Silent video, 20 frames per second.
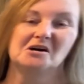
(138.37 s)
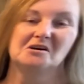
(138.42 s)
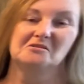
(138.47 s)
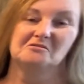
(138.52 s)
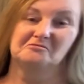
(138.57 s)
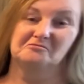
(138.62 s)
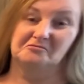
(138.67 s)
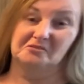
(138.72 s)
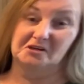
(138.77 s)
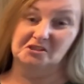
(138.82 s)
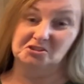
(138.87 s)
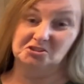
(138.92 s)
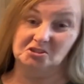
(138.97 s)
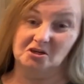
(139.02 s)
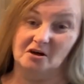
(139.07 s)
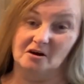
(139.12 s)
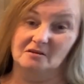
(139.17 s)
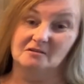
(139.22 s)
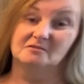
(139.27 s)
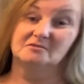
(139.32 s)
Fresh
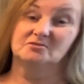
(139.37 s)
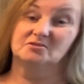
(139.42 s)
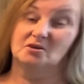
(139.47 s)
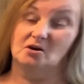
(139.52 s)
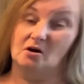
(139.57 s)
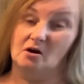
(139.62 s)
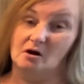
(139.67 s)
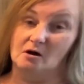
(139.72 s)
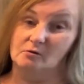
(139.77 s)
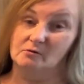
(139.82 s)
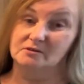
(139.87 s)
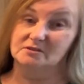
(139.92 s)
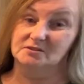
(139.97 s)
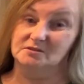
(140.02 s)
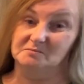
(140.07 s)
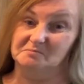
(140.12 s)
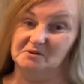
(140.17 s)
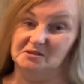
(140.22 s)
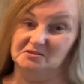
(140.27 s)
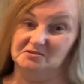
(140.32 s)
collards are always the
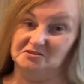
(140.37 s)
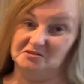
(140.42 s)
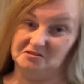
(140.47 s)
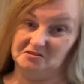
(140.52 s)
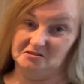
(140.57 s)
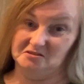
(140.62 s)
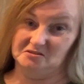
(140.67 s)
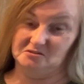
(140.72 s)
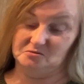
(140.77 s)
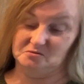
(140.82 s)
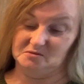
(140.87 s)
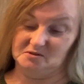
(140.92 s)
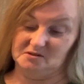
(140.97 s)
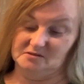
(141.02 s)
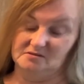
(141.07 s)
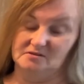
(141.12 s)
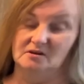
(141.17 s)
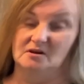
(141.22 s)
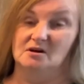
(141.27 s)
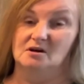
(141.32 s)
best to cook with,
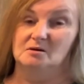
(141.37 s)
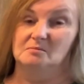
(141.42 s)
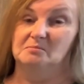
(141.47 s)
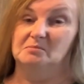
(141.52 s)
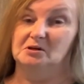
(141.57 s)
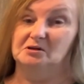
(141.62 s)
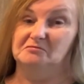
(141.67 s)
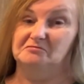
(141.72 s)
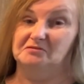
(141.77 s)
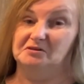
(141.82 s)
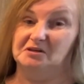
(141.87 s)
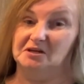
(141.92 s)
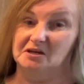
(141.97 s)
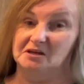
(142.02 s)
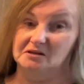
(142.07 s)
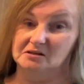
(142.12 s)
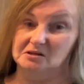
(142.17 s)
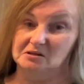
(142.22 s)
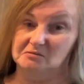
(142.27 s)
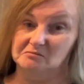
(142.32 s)
but if you
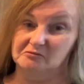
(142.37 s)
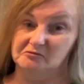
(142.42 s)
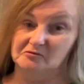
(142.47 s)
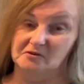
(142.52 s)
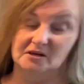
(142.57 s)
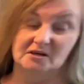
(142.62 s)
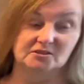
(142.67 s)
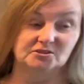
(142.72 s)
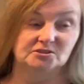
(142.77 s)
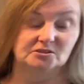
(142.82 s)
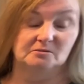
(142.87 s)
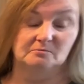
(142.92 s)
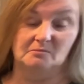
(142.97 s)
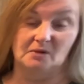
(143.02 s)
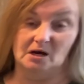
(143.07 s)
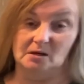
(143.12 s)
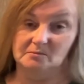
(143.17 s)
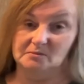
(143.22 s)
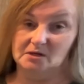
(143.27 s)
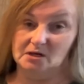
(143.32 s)
can't get them fresh, you
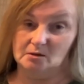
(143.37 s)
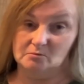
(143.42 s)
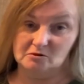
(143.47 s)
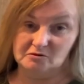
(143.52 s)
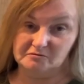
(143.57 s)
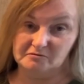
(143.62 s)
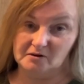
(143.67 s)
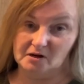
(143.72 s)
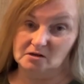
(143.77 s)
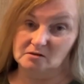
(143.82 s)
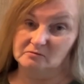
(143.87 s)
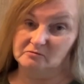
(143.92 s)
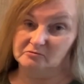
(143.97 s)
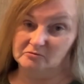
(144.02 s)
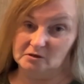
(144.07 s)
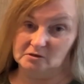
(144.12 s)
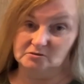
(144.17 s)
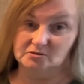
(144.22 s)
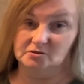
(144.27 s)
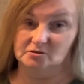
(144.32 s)
might be able to find them
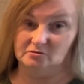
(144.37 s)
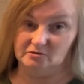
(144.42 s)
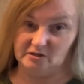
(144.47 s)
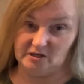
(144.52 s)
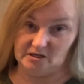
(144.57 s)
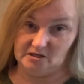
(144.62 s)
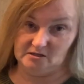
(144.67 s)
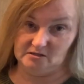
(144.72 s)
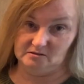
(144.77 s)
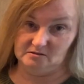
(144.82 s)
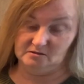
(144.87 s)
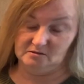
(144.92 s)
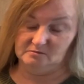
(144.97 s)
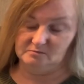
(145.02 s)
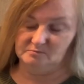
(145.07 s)
frozen or canned.